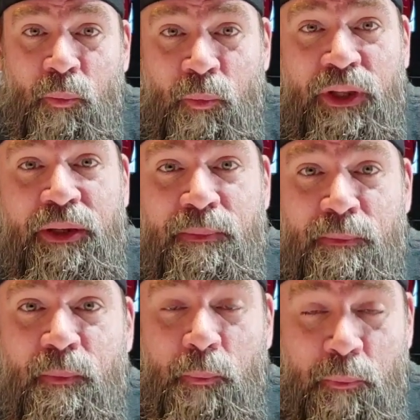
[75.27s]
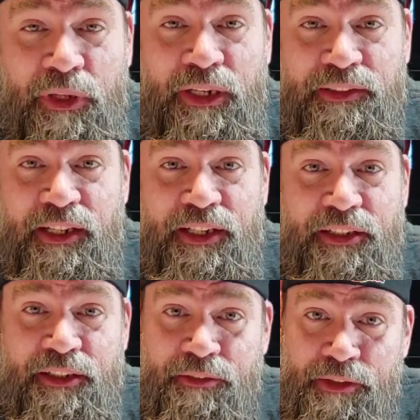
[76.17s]
really been
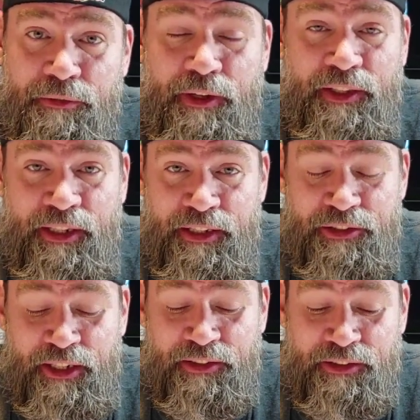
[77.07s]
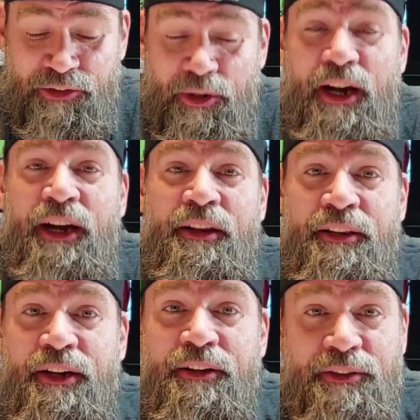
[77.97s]
excited to, to, finally get a chance to try
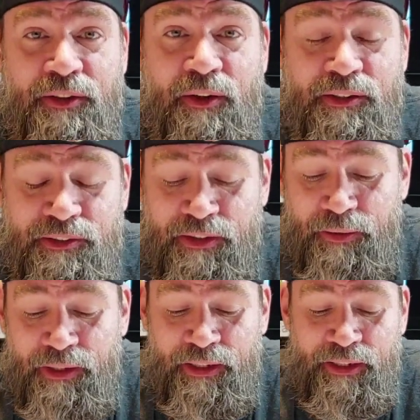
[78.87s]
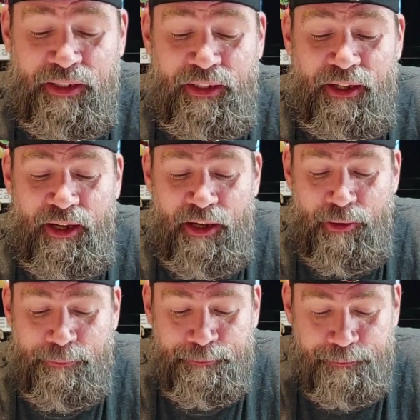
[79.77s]
their sauce. So
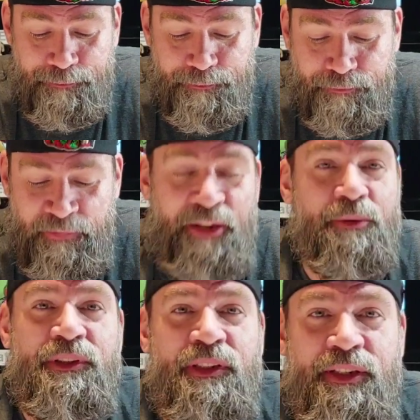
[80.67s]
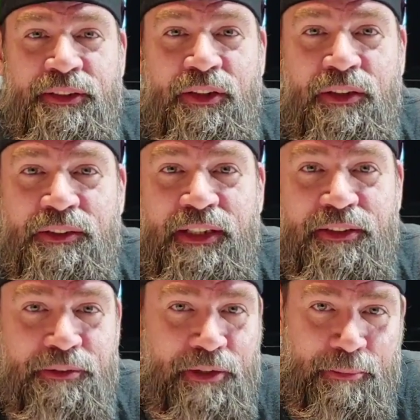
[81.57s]
um, they don't send their sauces
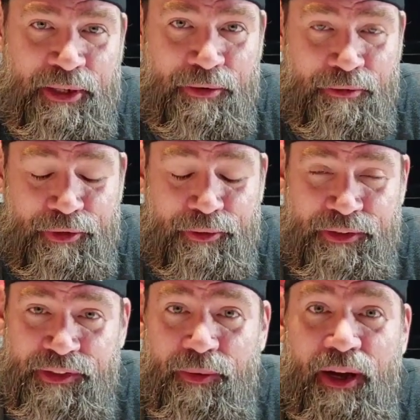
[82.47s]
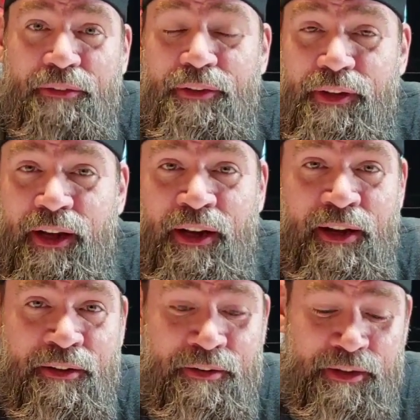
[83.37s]
out to very many reviewers, so I feel kind of
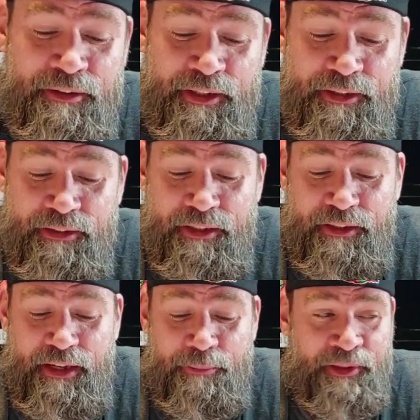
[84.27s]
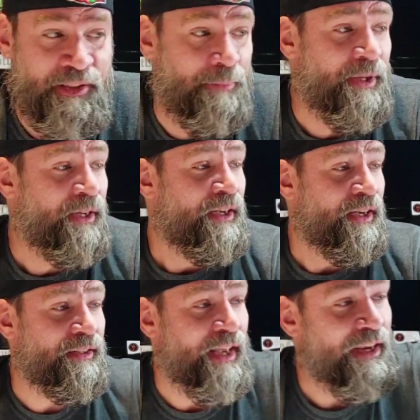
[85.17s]
honored that they they gave me some.
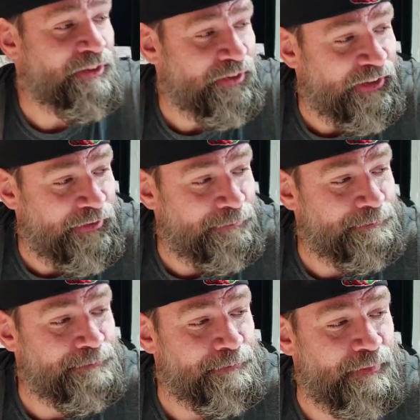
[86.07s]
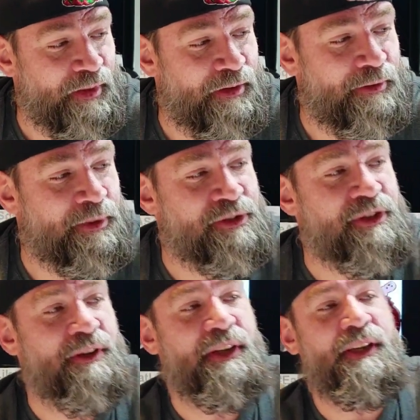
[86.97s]
And they actually let me
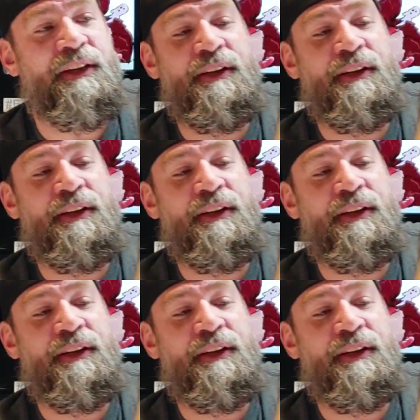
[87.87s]
show you